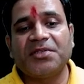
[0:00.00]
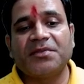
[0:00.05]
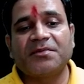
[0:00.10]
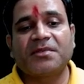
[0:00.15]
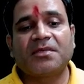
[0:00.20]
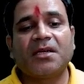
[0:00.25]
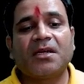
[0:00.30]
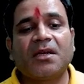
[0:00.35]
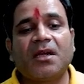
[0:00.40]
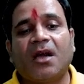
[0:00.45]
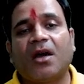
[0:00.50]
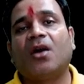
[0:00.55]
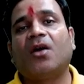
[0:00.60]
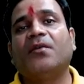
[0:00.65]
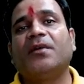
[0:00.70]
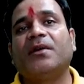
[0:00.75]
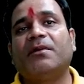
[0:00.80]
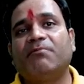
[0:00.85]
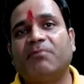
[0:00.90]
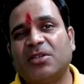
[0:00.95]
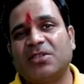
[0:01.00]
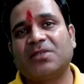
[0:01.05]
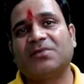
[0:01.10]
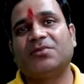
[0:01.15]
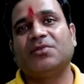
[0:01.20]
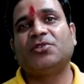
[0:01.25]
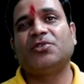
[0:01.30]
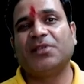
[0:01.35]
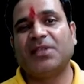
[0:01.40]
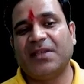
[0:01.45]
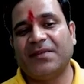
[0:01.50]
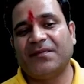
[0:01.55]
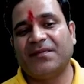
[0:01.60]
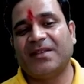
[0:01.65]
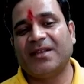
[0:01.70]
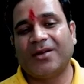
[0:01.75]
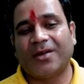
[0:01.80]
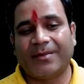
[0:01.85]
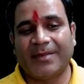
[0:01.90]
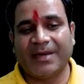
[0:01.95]
then how it possible to give the
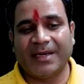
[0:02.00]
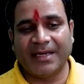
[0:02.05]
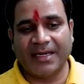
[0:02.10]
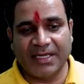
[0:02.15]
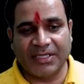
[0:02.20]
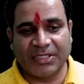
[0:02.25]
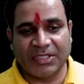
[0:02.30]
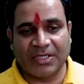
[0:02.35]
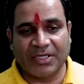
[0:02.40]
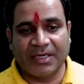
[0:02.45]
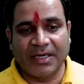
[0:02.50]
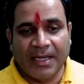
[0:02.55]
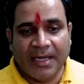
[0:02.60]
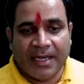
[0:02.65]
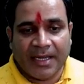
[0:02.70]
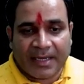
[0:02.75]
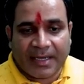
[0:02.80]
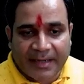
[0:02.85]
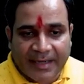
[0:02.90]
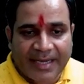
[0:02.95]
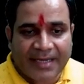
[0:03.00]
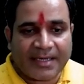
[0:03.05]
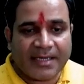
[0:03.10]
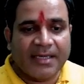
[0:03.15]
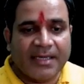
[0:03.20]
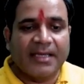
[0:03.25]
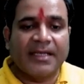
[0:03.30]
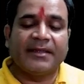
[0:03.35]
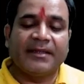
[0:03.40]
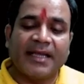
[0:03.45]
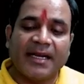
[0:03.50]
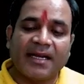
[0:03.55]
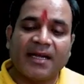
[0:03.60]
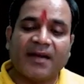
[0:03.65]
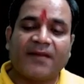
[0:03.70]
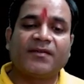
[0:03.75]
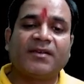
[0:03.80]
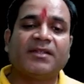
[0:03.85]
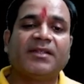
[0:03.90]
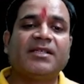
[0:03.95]
nomenclature, right? Then
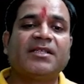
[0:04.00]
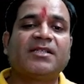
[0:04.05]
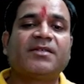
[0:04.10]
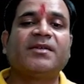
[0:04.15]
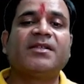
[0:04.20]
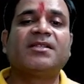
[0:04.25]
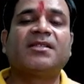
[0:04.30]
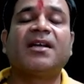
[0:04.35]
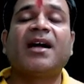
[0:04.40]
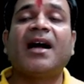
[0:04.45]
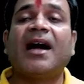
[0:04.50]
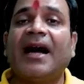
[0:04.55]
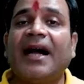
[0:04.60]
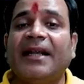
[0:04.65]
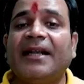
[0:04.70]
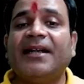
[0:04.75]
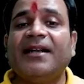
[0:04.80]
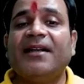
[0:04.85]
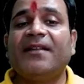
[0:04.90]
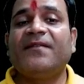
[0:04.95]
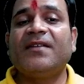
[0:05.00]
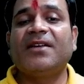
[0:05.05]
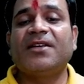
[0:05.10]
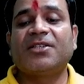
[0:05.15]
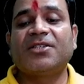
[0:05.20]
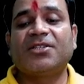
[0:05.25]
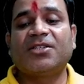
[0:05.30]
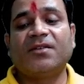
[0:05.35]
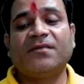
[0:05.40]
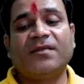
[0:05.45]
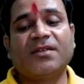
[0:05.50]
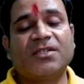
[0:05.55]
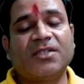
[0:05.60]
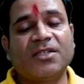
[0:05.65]
after this one is the identification, which is